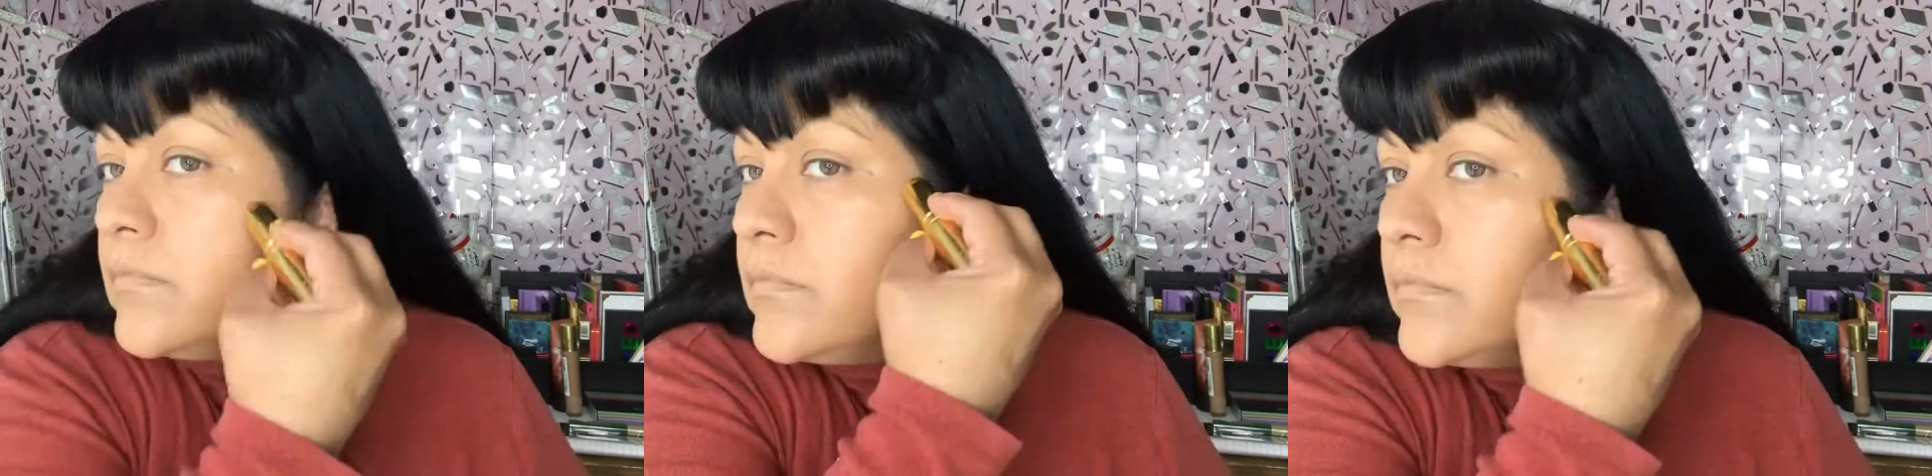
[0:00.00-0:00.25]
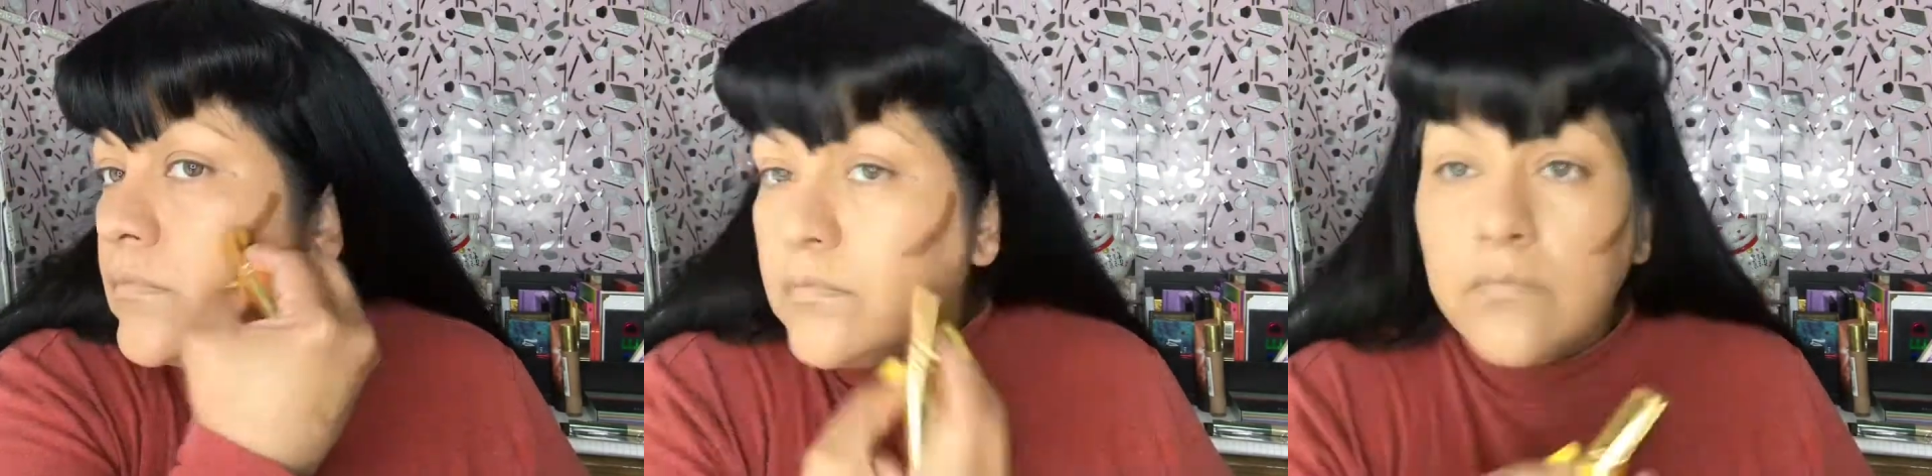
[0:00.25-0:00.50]

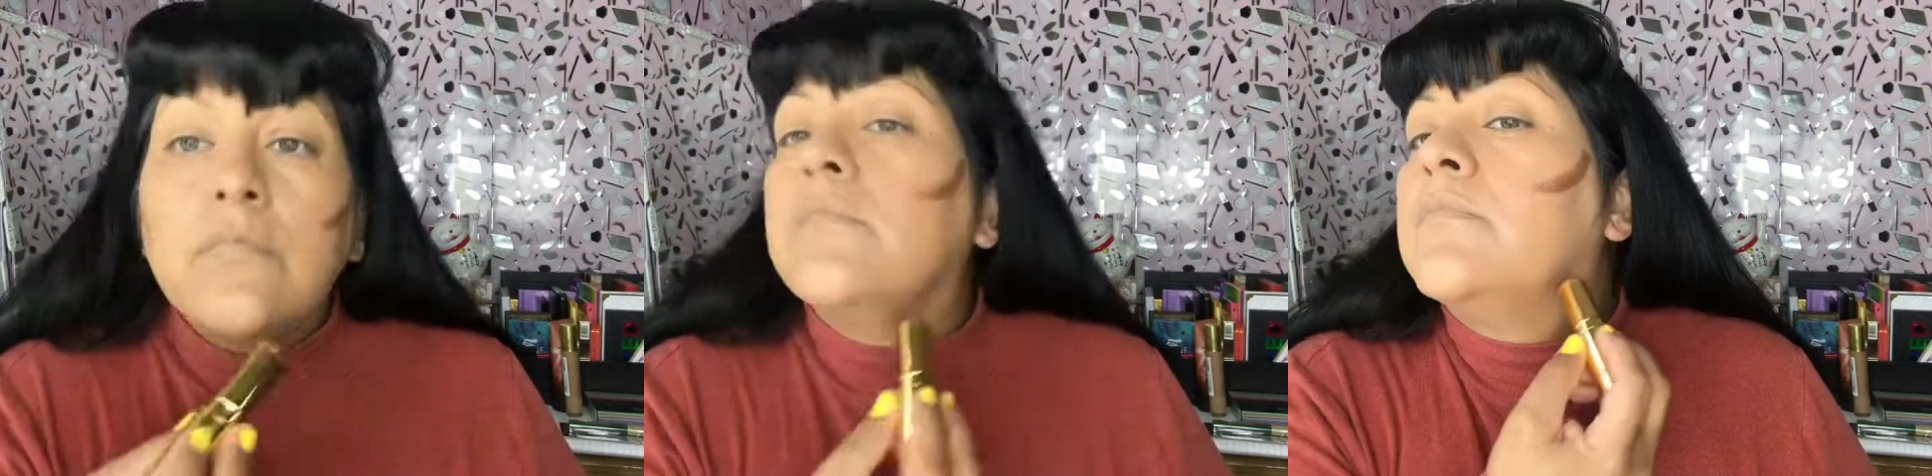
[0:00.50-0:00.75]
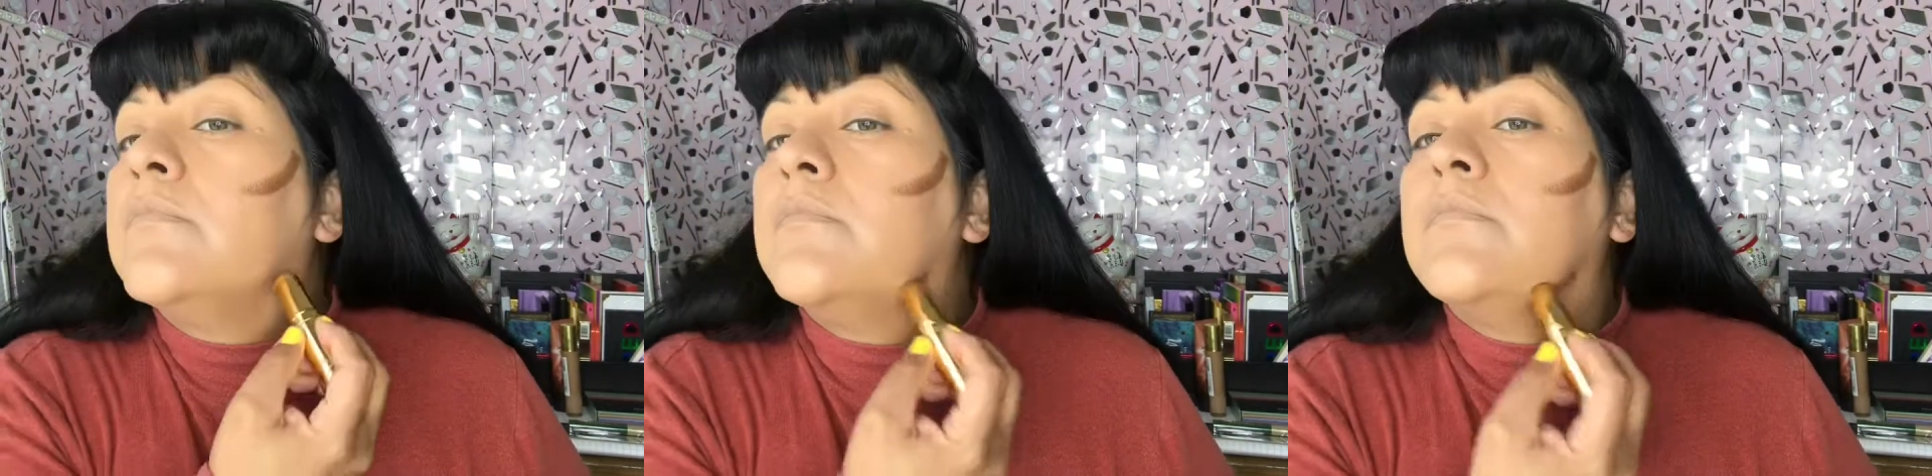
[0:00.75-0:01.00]

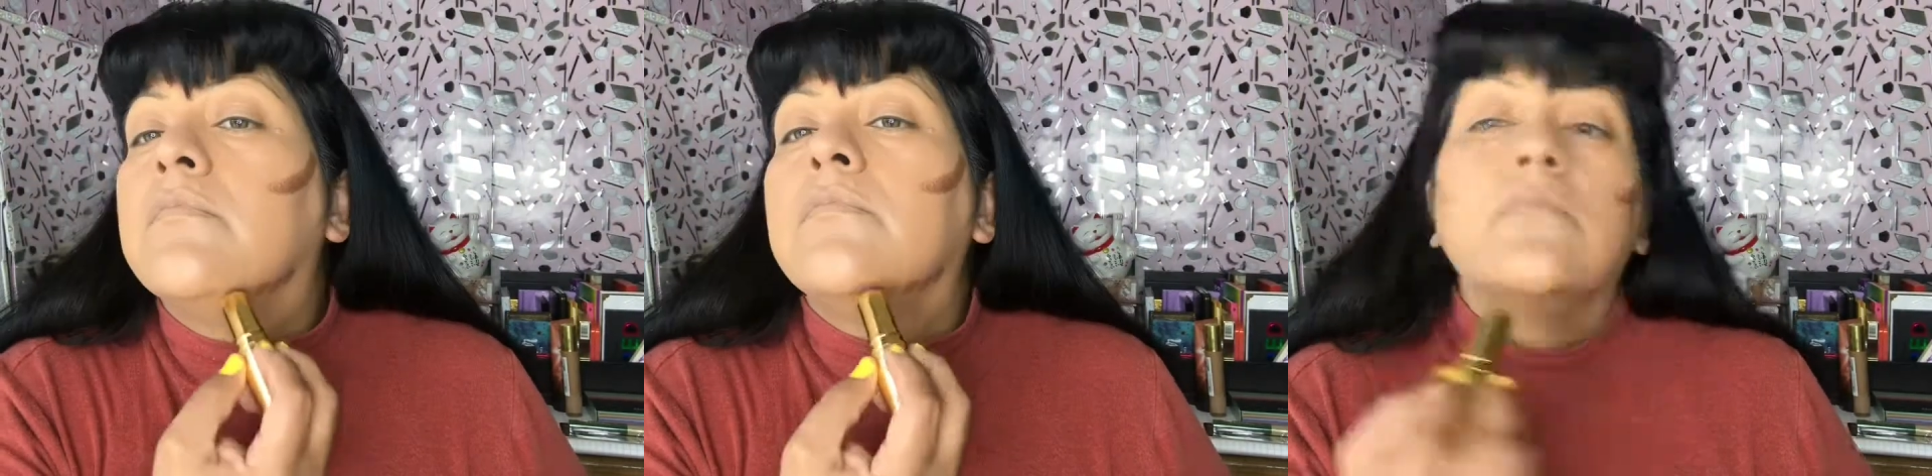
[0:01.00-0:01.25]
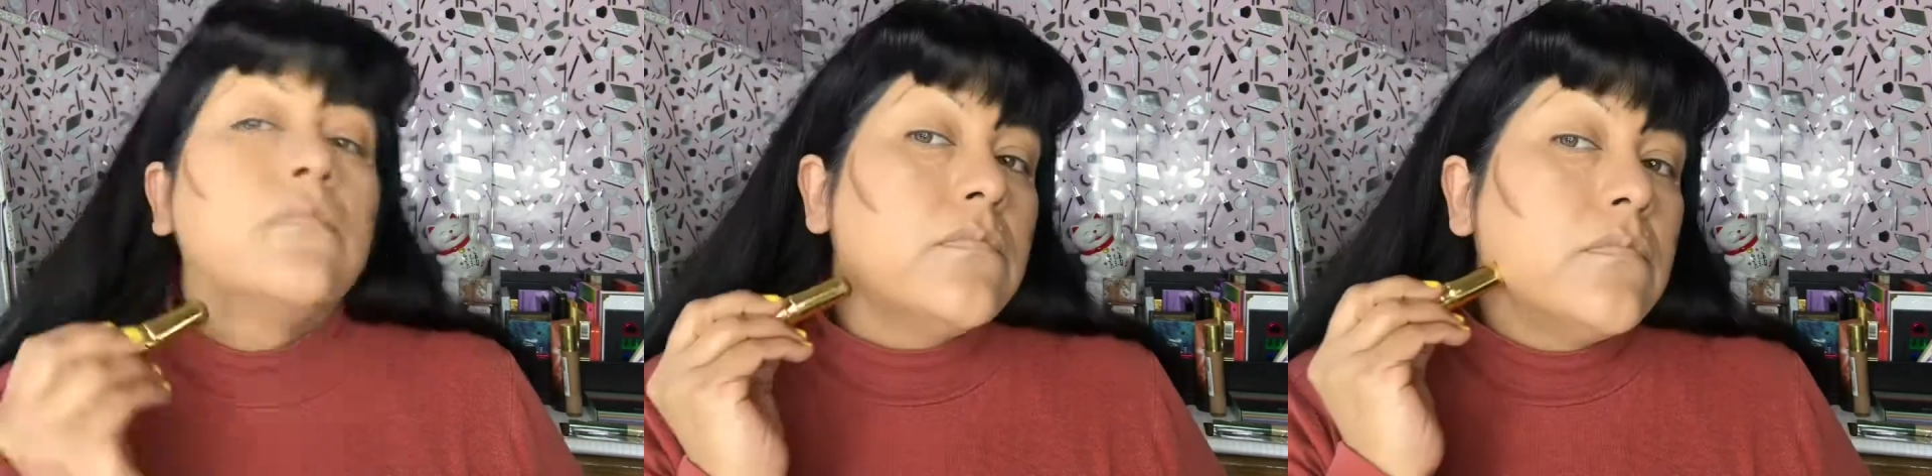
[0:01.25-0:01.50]
Bronze.
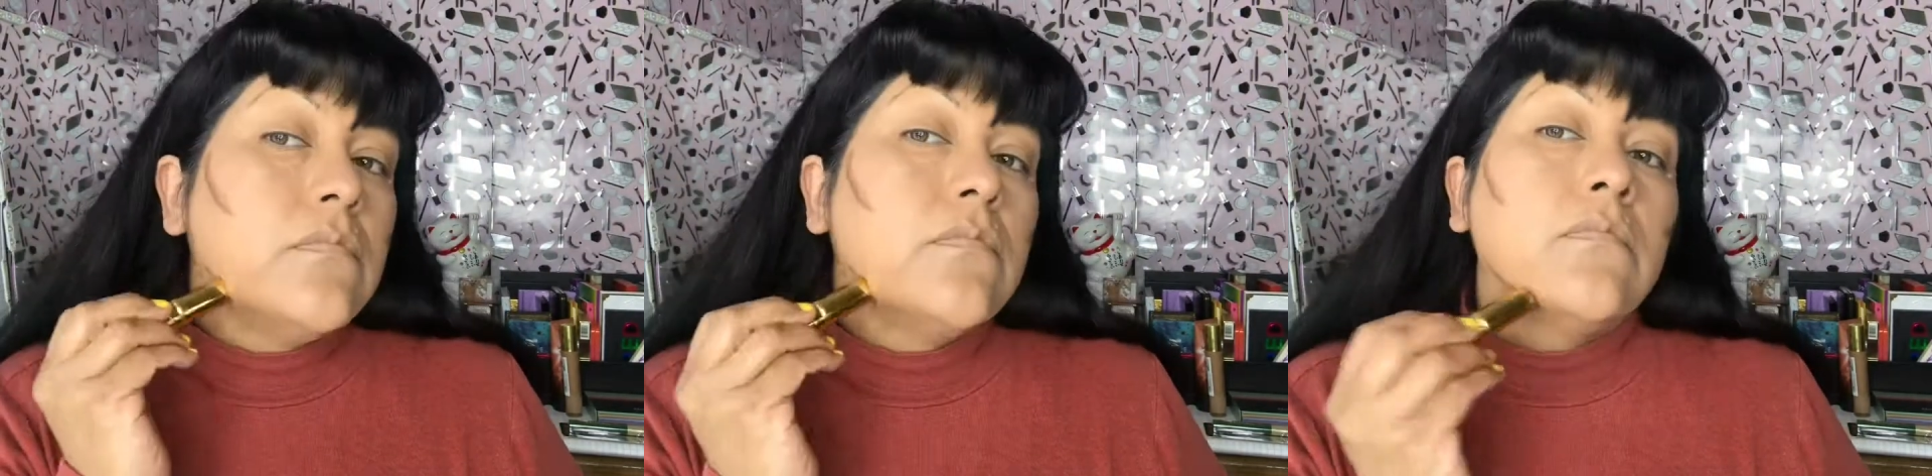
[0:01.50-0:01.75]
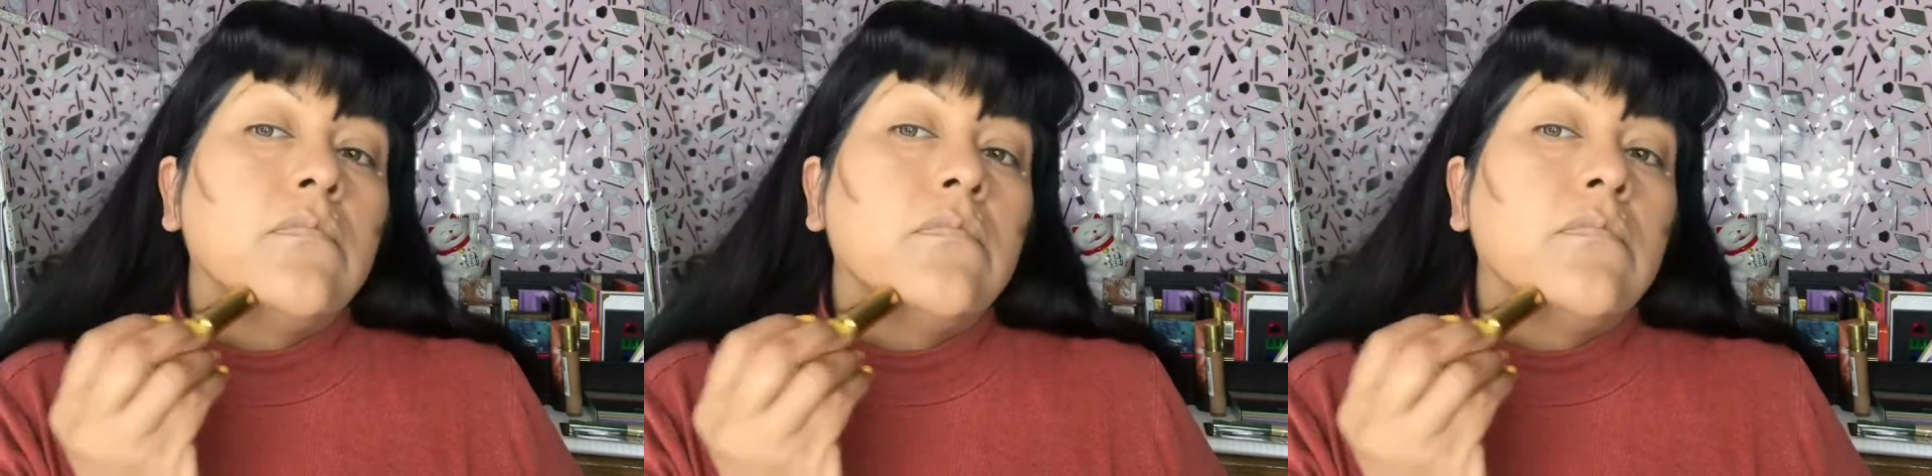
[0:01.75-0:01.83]
This is actually